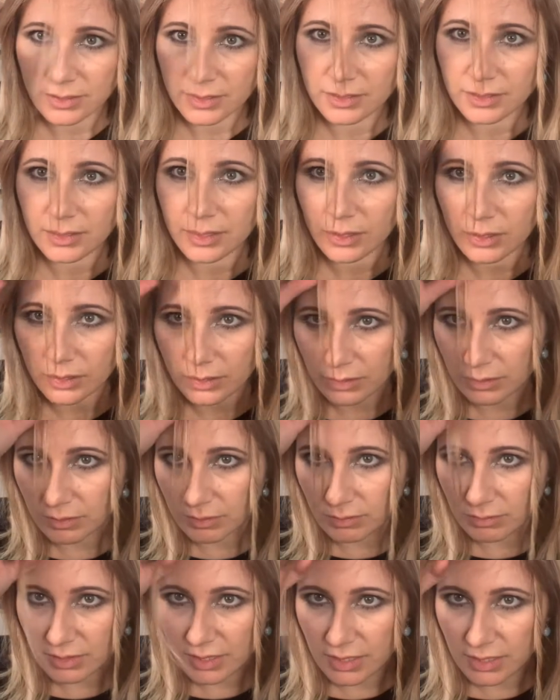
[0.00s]
that
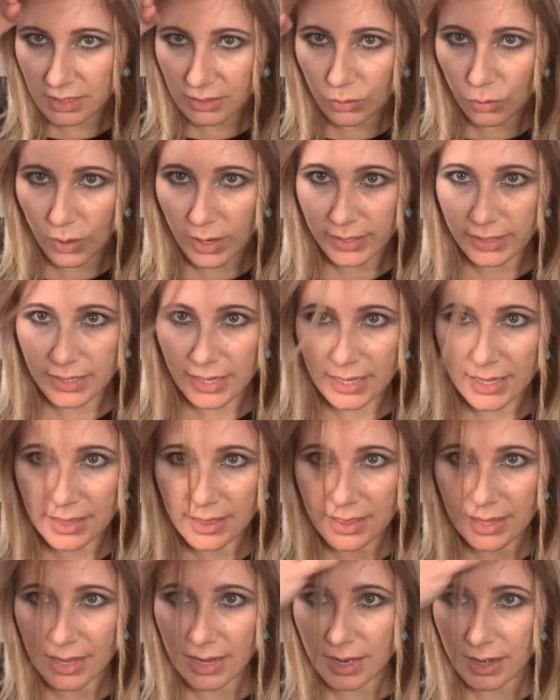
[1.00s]
didn't quite get in
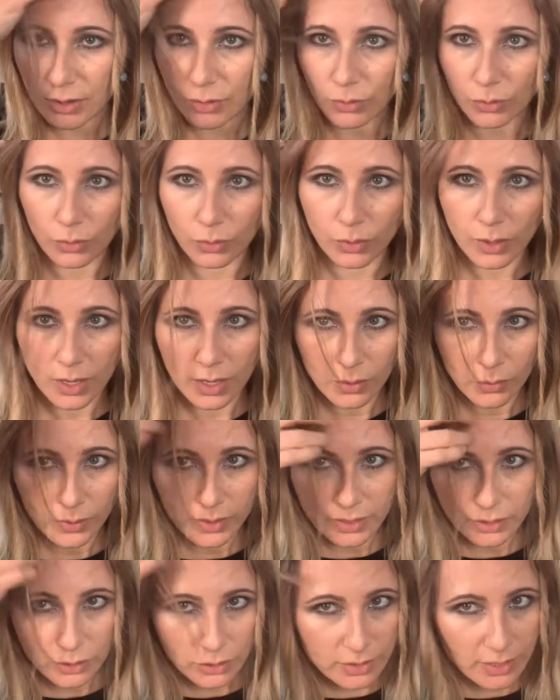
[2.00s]
there or we can
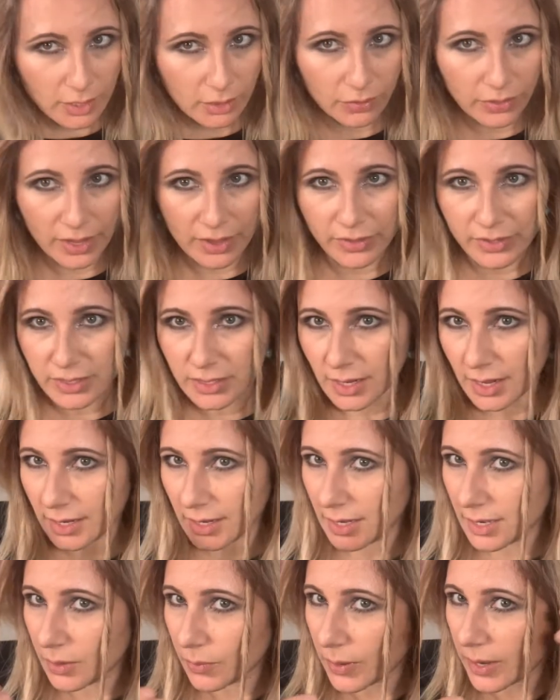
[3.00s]
use that on the other side
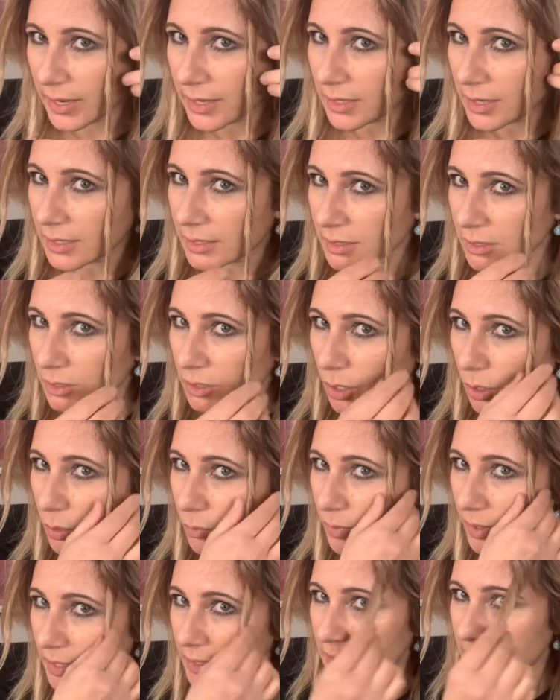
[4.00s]
anyway. It's no
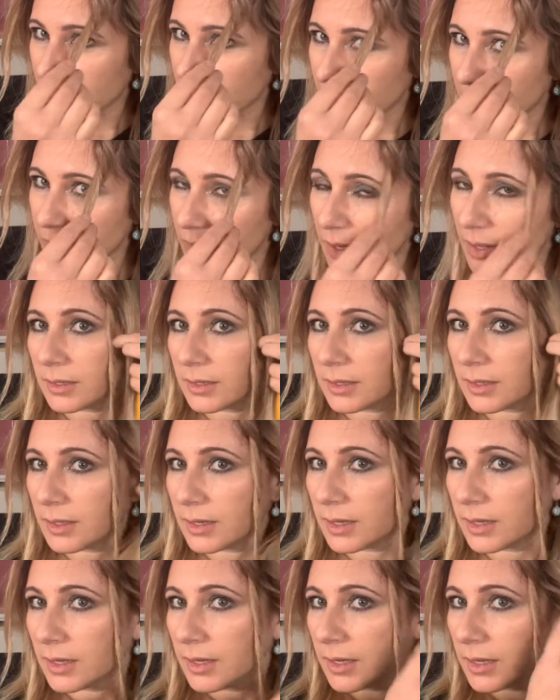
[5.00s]
big deal.
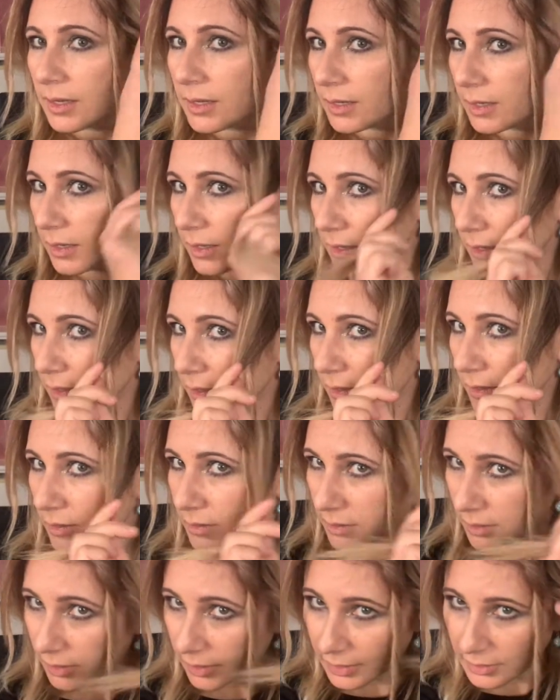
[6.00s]

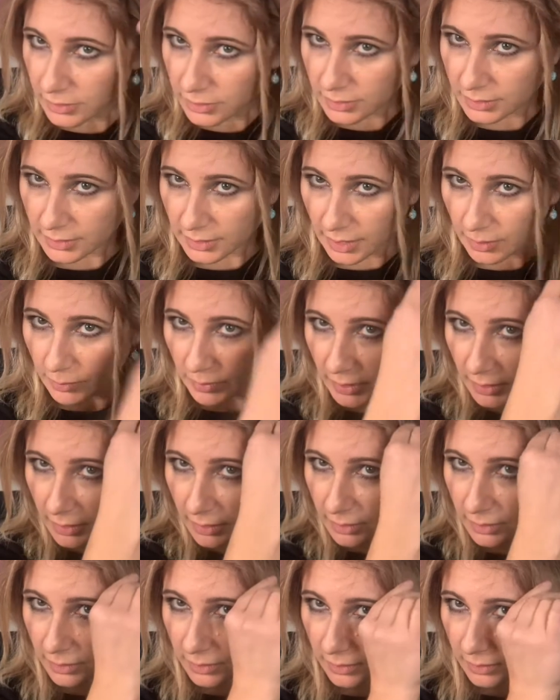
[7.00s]
So that's just coming
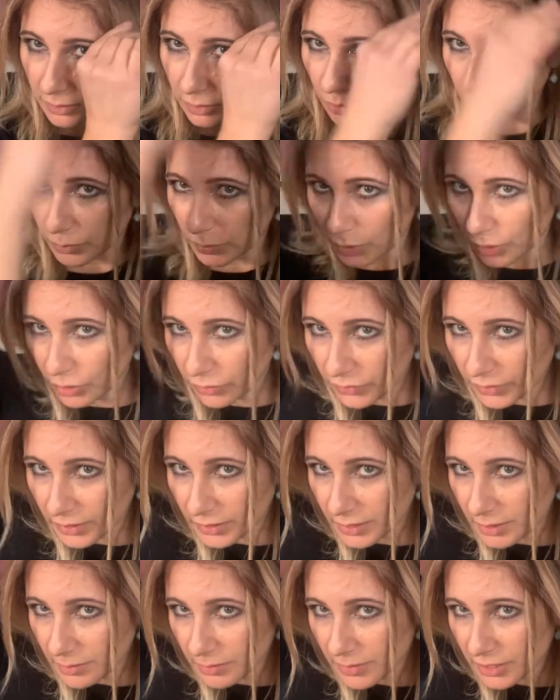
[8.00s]
not perfectly
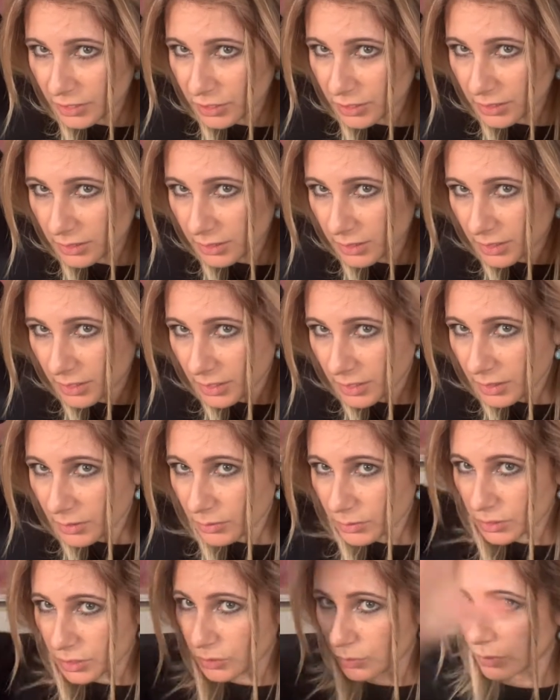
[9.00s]
measured,
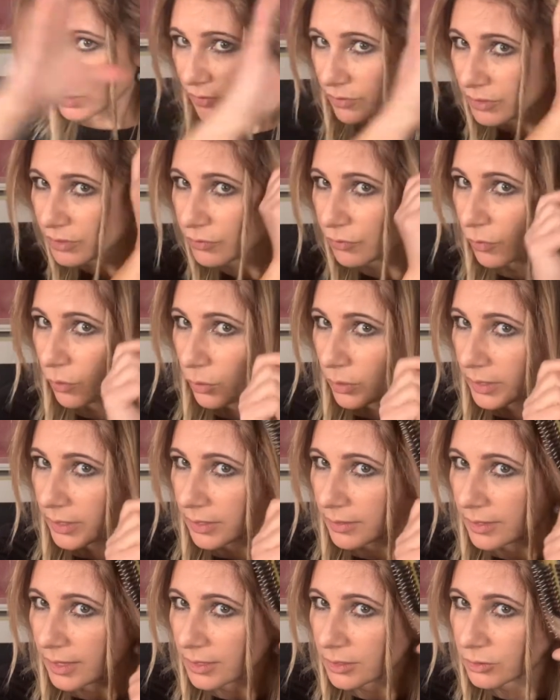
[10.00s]
just whatever's falling in
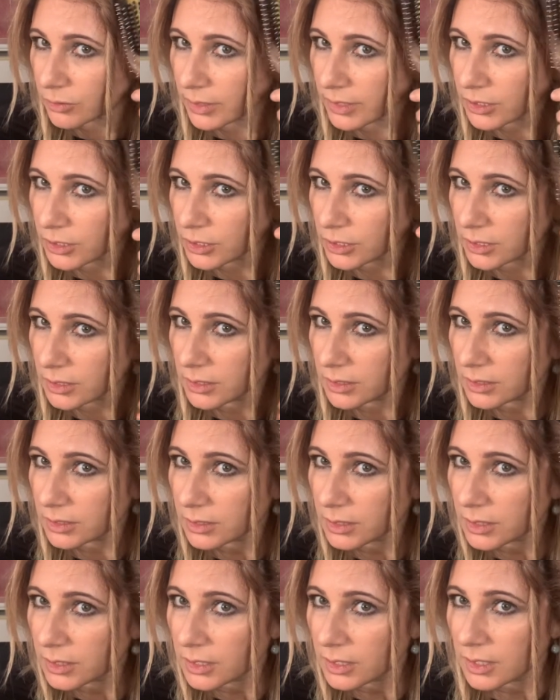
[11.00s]
that direction.
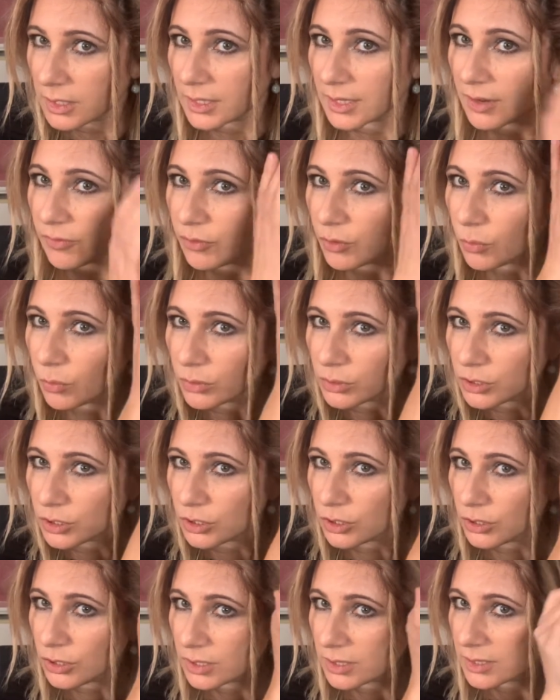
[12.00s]
Now if you want to,
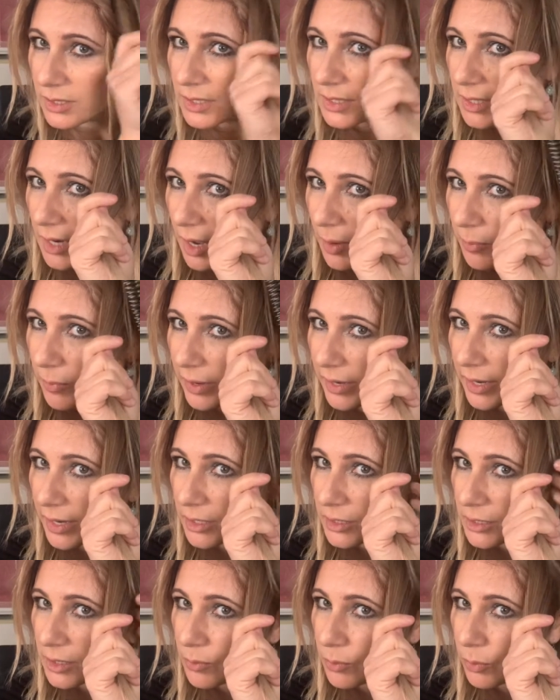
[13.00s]
you can start by
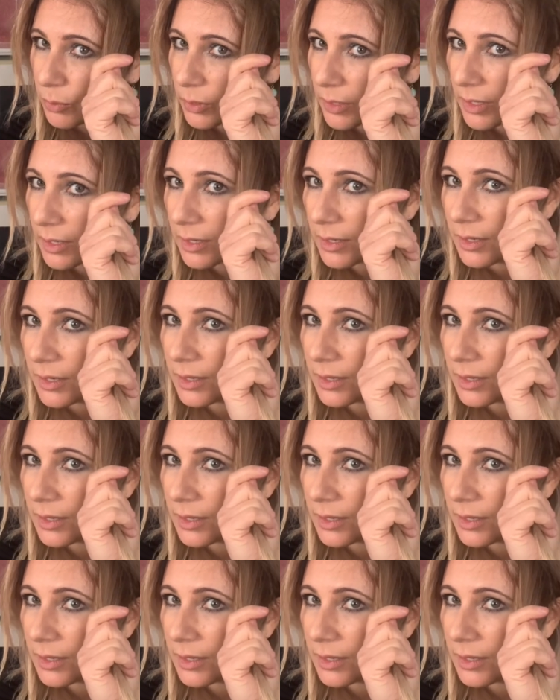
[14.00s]
actually putting,